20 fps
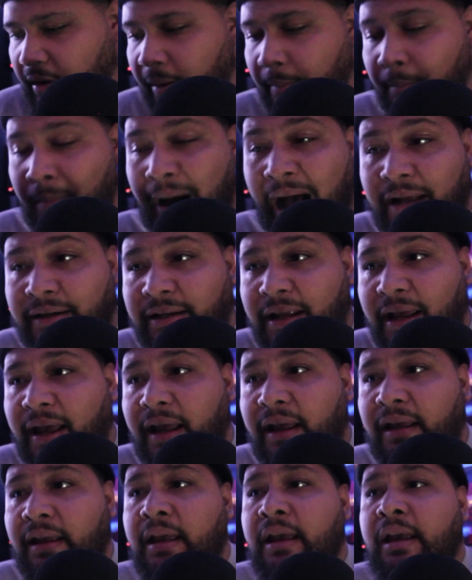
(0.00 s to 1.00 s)
My
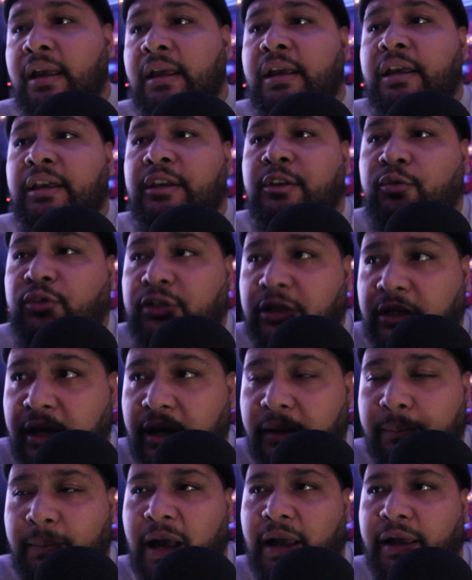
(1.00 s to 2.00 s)
dad used to
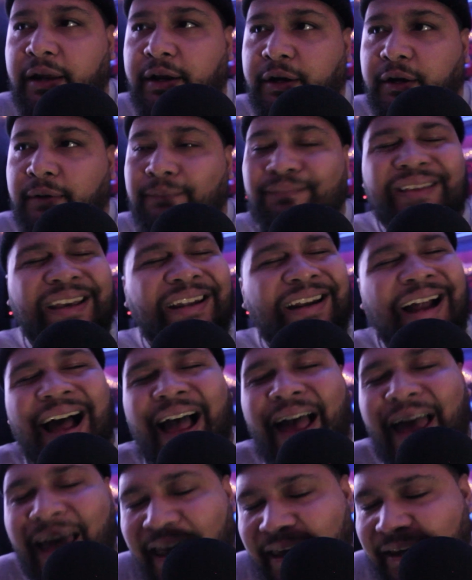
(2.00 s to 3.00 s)
cut my hair, and I
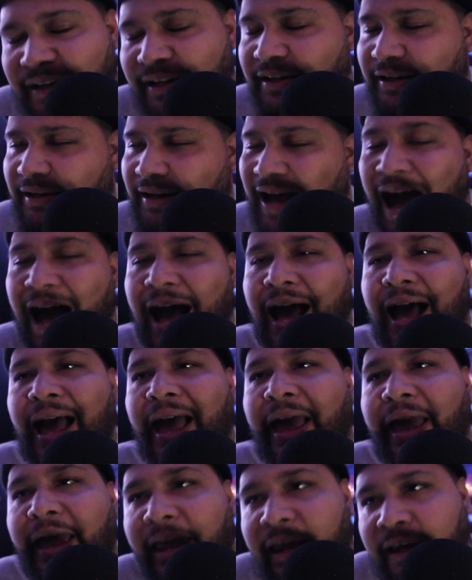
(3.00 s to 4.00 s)
hated it. I
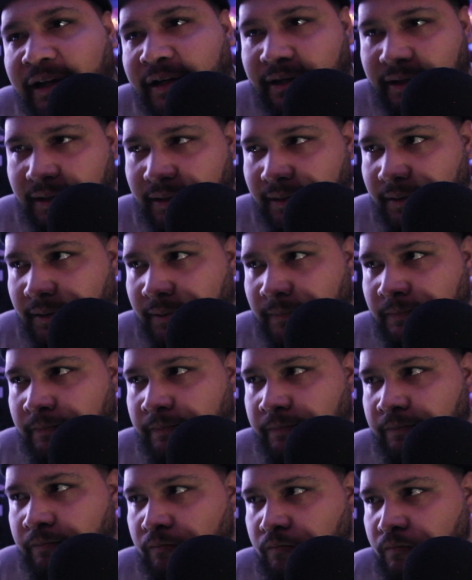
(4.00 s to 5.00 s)
hated it.
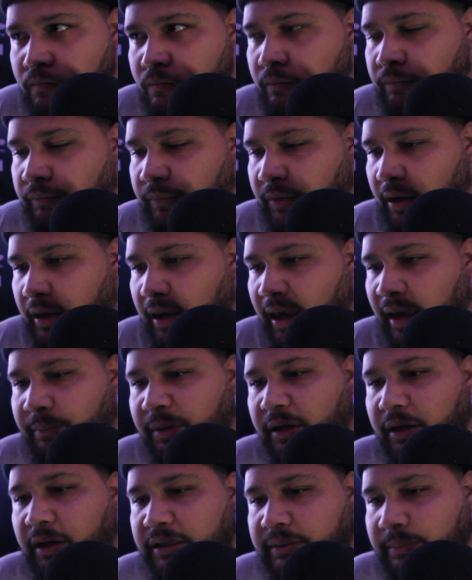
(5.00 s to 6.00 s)
And
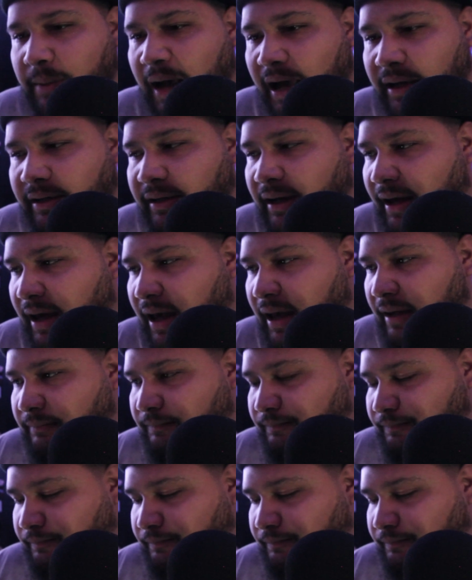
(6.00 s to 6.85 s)
because my dad